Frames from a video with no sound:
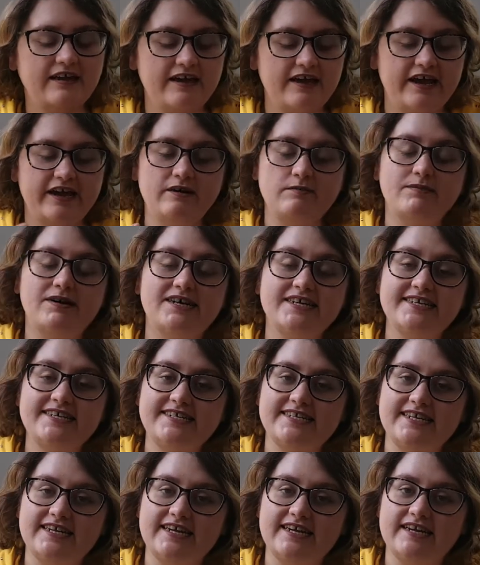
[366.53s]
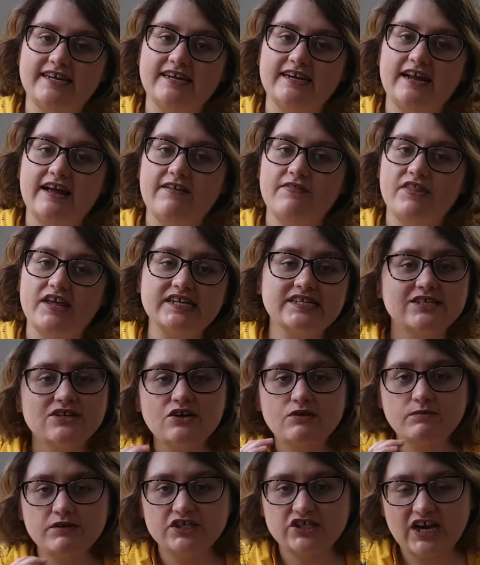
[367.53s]
In my scene, there's
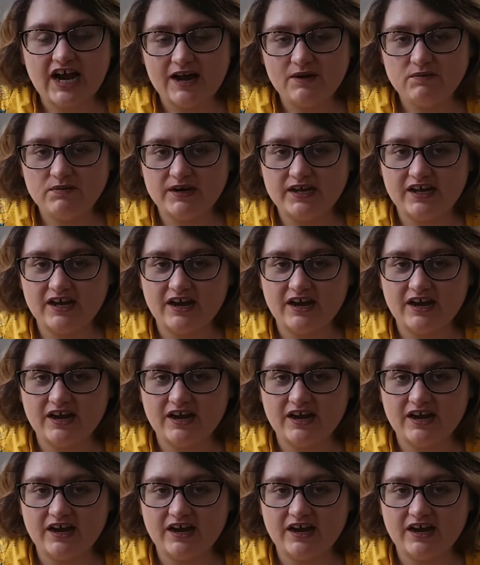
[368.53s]
not much happening